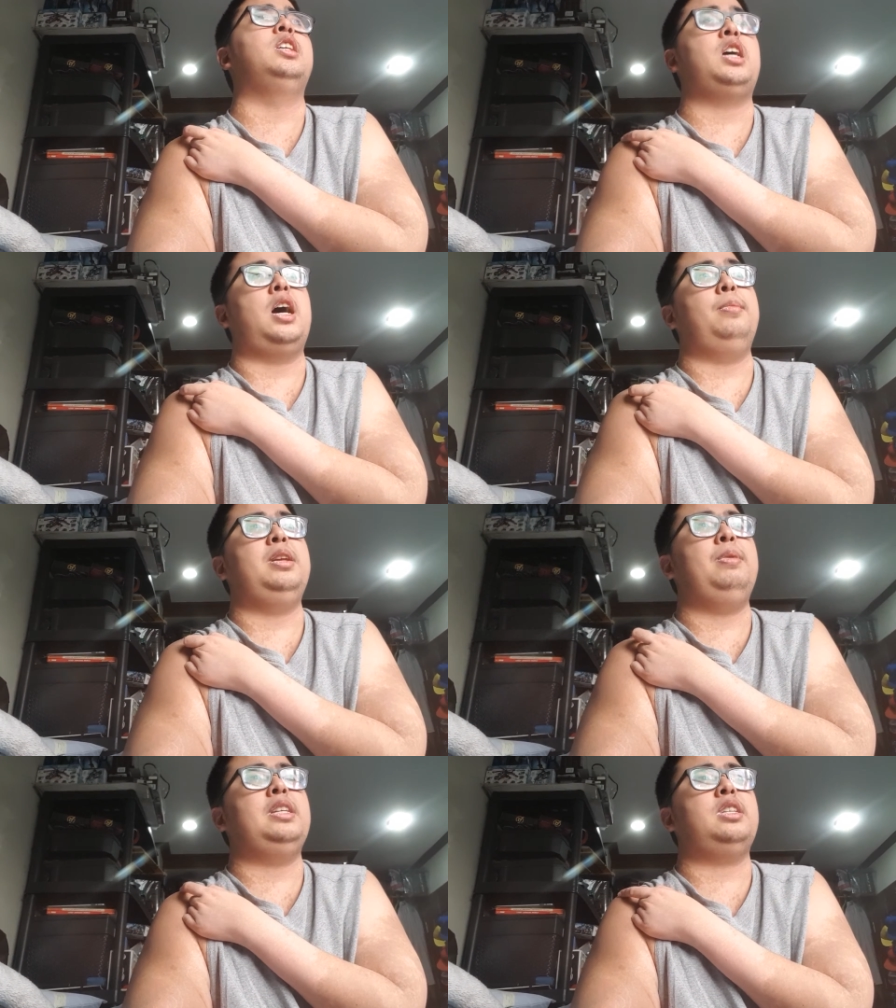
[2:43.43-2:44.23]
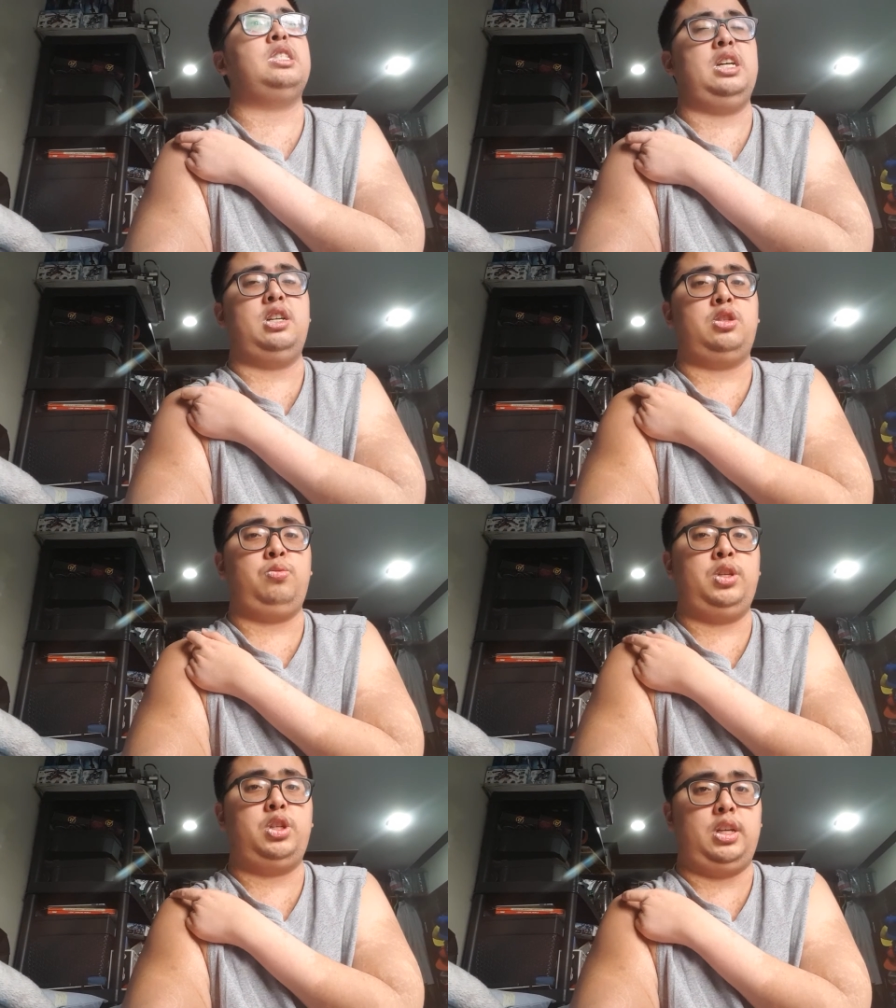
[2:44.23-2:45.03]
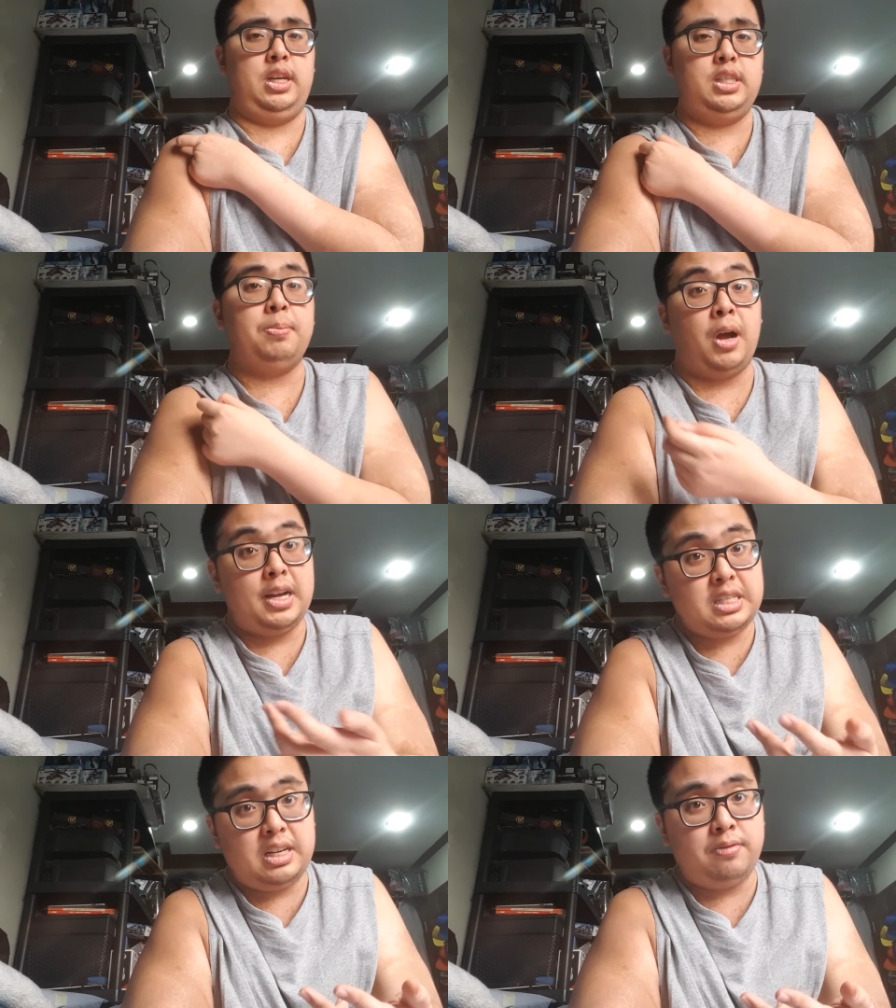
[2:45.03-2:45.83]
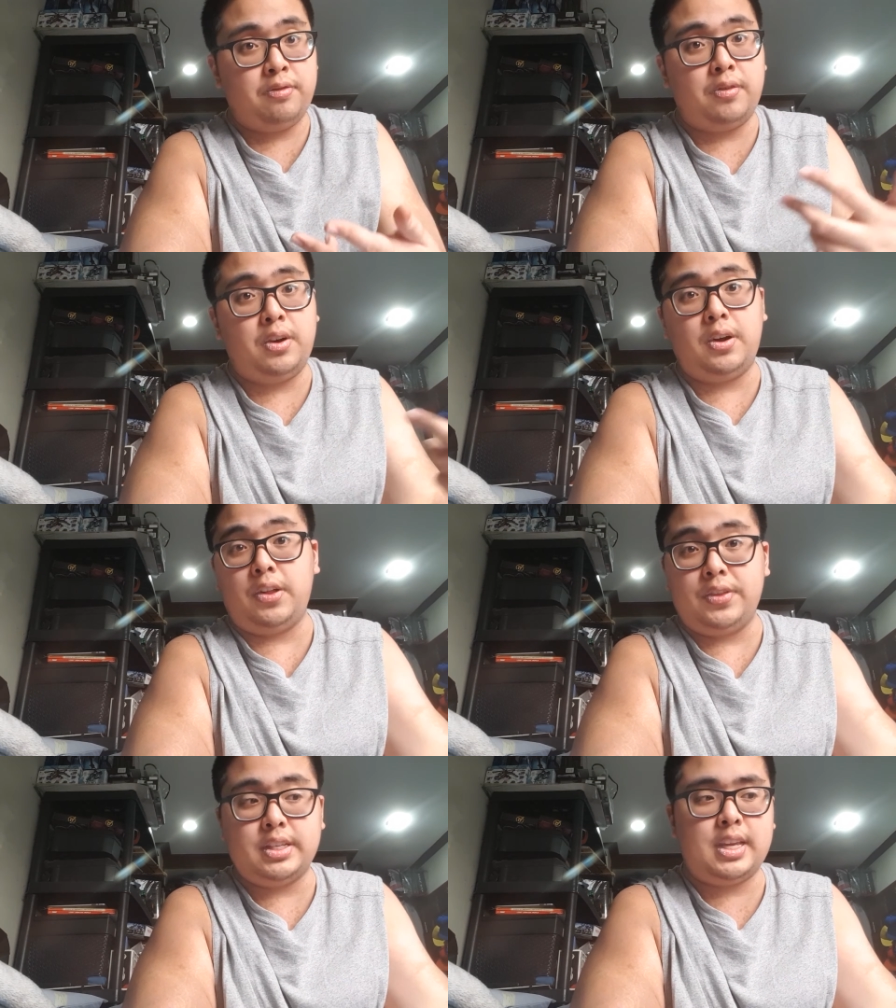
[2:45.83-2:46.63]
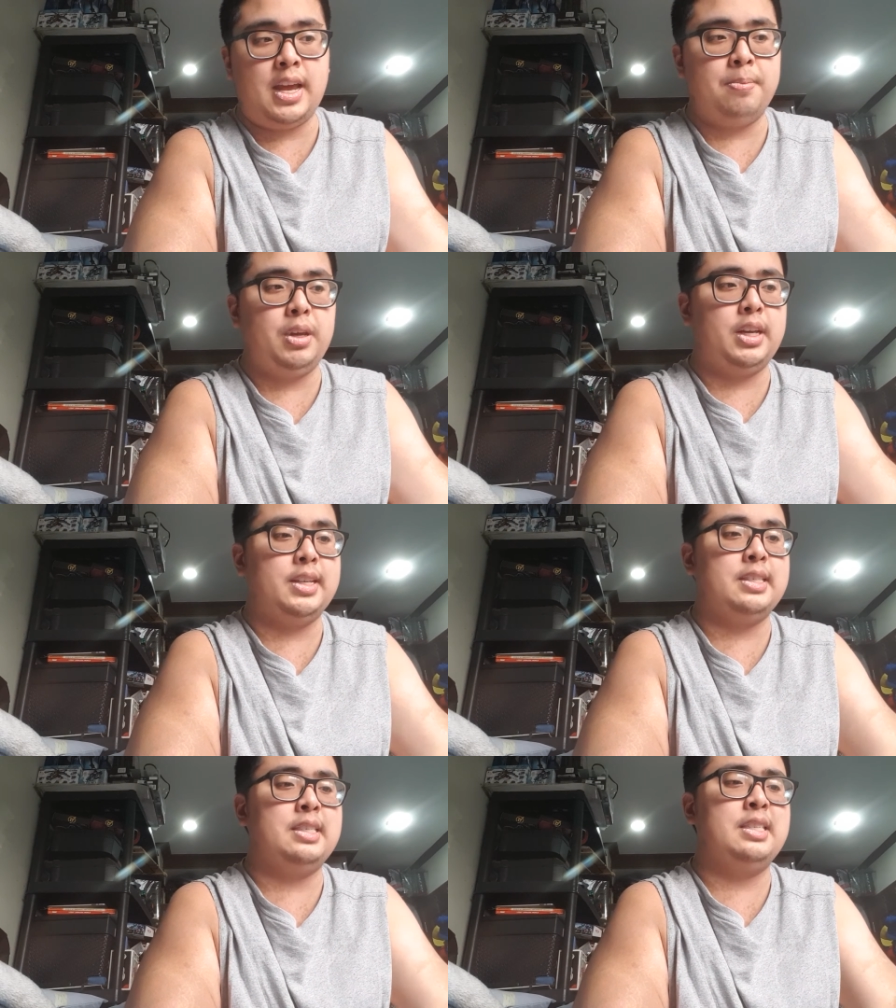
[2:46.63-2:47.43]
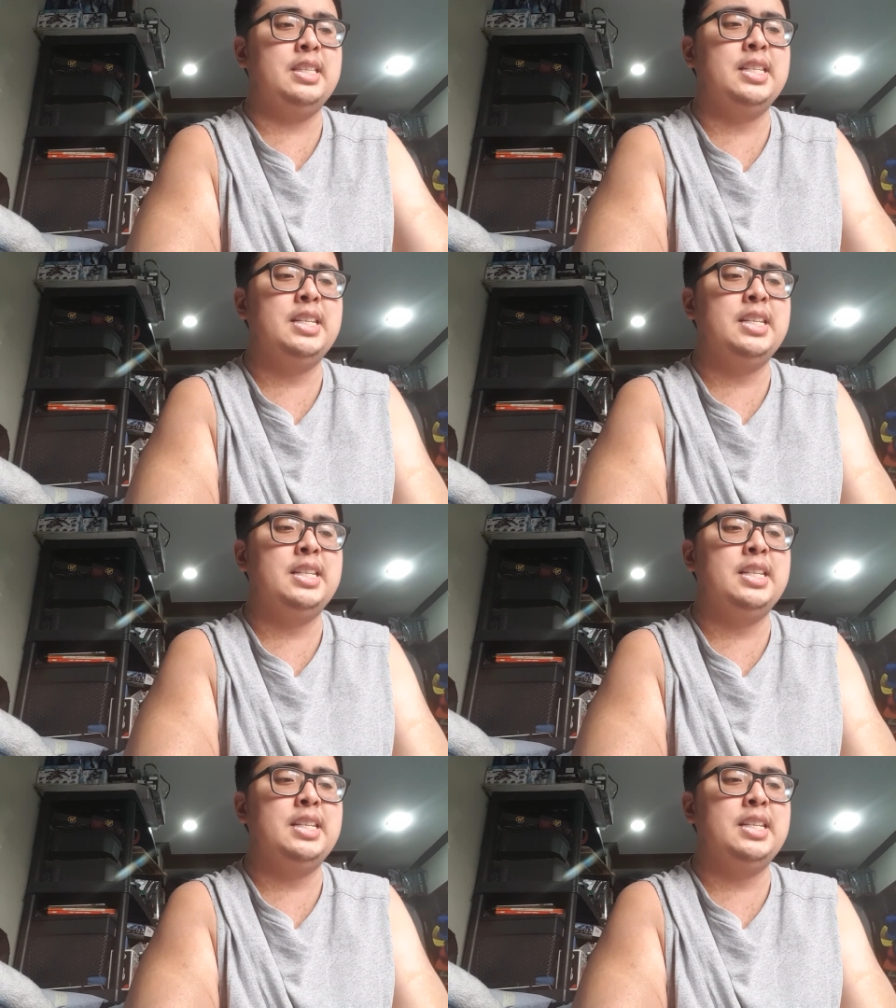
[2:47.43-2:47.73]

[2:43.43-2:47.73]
comedy based as the others, which is a positive on this end because